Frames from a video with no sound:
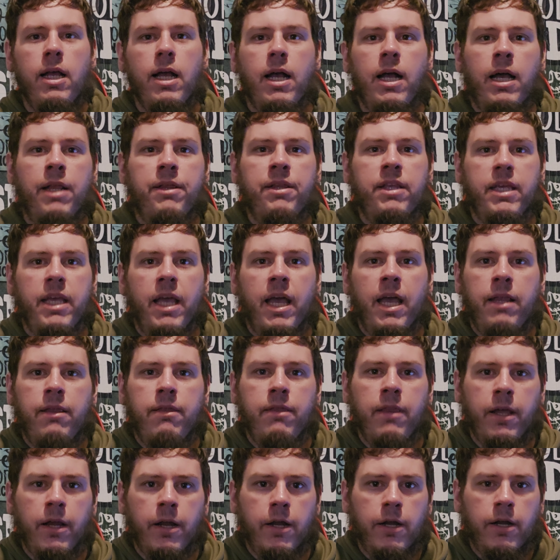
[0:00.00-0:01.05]
on the
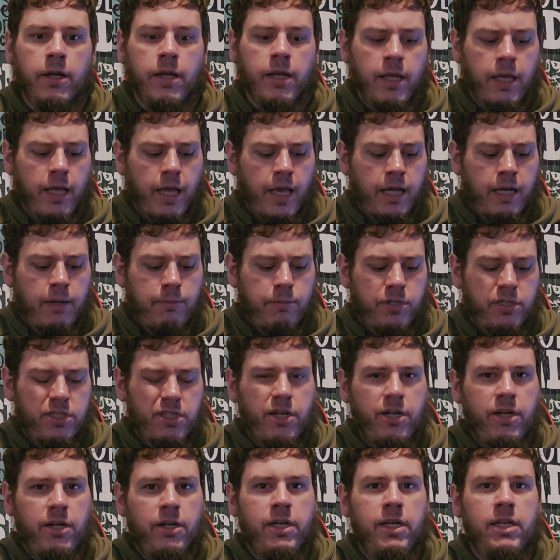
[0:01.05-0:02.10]
end there, and I'm just
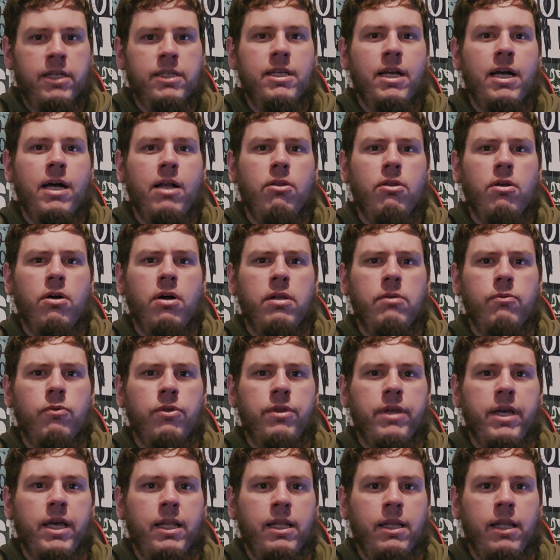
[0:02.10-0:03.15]
curious, how long will
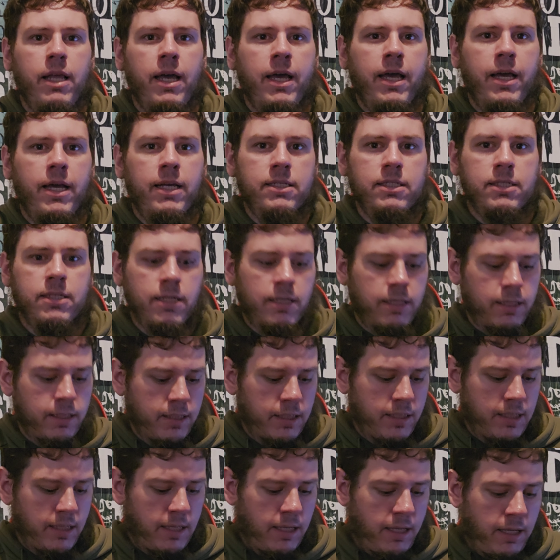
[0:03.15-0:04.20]
that last?
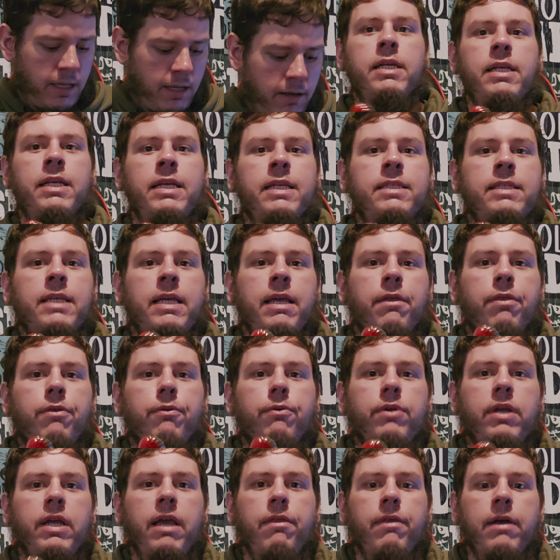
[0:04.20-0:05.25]
It's a
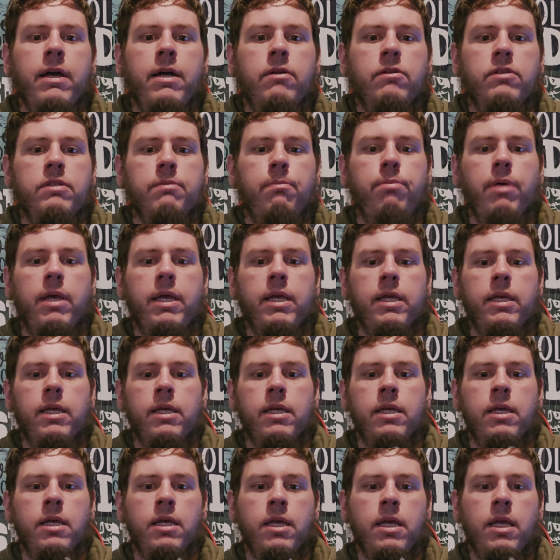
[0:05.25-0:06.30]
3/8 ounce bait,
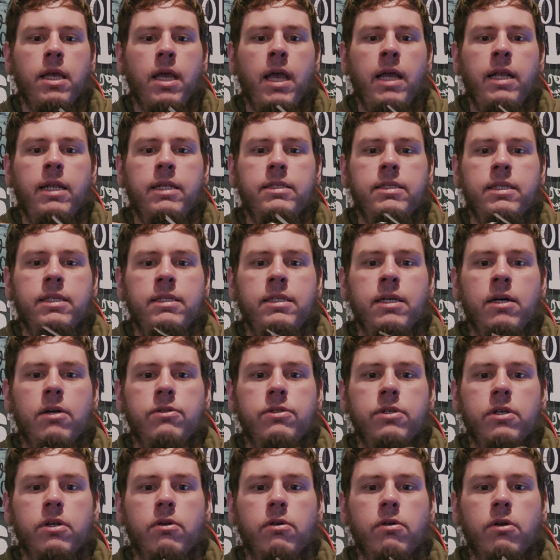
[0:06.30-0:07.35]
and it's in
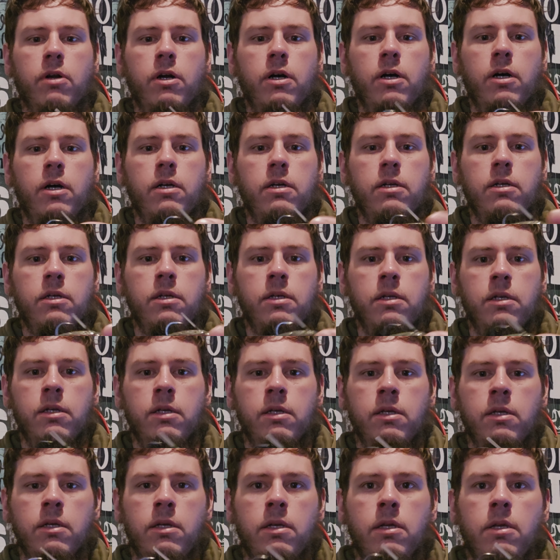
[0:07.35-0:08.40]
Delta Craw.
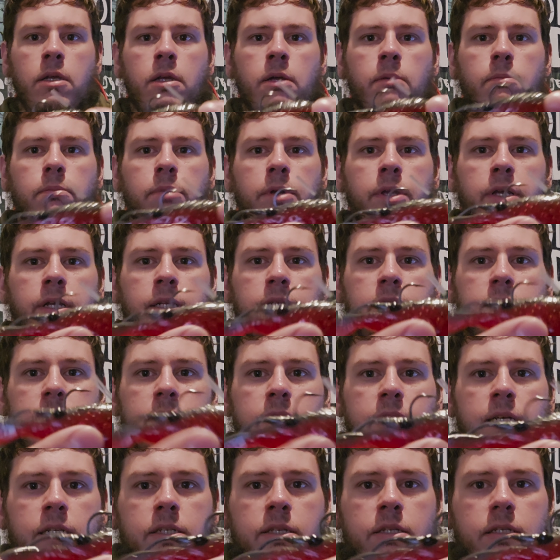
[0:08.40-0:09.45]
But you can
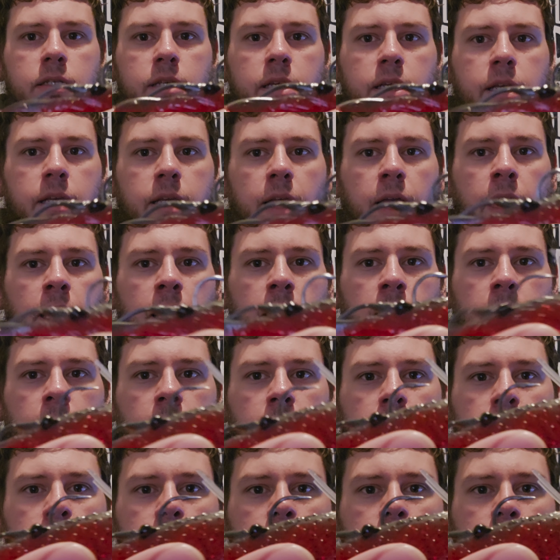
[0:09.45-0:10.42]
see it's just like a